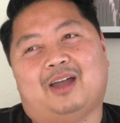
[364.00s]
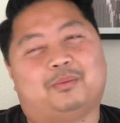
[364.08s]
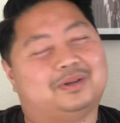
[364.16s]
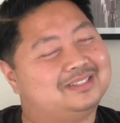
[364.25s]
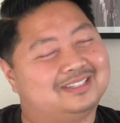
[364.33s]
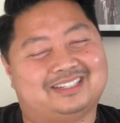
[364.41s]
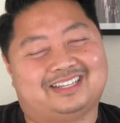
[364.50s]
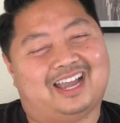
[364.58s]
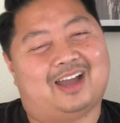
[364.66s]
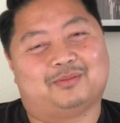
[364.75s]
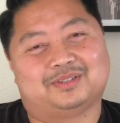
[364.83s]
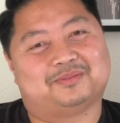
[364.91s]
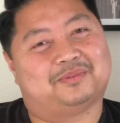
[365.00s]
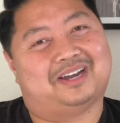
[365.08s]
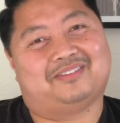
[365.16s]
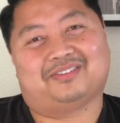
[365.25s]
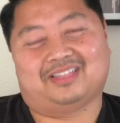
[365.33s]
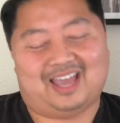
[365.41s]
I wasn't yeah, I wasn't ready
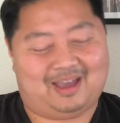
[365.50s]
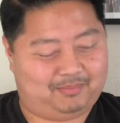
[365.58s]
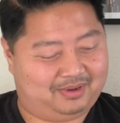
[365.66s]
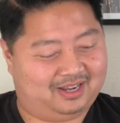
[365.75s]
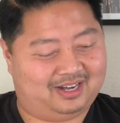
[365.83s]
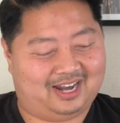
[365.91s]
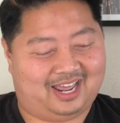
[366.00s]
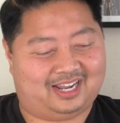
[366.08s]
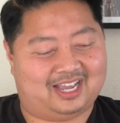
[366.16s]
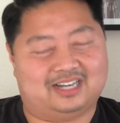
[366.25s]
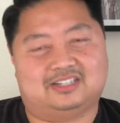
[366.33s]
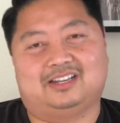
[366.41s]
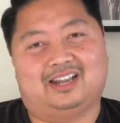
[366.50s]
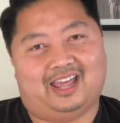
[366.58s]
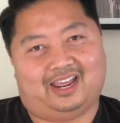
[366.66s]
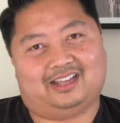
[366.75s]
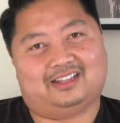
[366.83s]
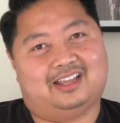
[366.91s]
for that, but like I
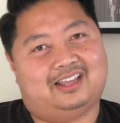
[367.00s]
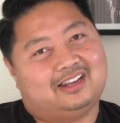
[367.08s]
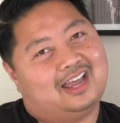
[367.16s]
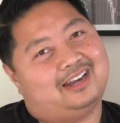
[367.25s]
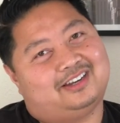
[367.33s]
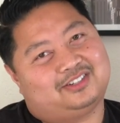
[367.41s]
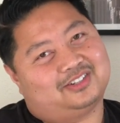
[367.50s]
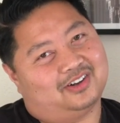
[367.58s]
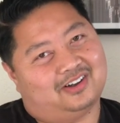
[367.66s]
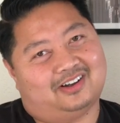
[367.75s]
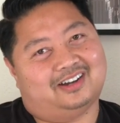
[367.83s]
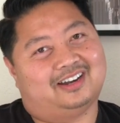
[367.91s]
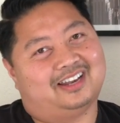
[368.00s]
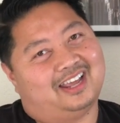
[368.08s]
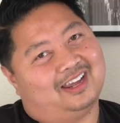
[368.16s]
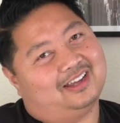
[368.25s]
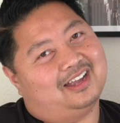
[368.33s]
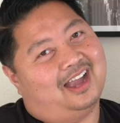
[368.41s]
like had to turn and
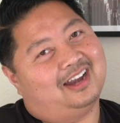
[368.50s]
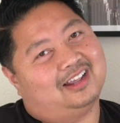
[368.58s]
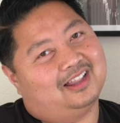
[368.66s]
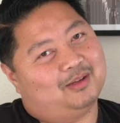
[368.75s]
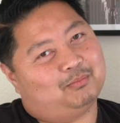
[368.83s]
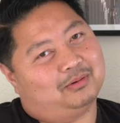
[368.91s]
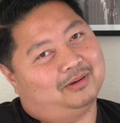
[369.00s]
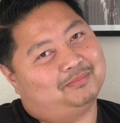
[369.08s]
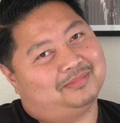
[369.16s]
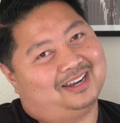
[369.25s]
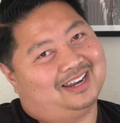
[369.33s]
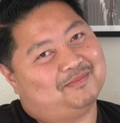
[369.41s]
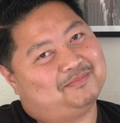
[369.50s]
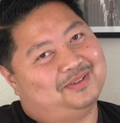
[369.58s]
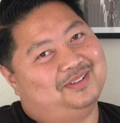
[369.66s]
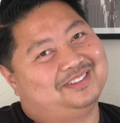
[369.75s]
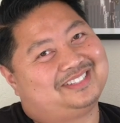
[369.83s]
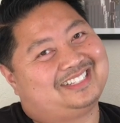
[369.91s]
like kind of like primp the
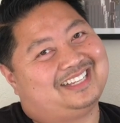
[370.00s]
nipples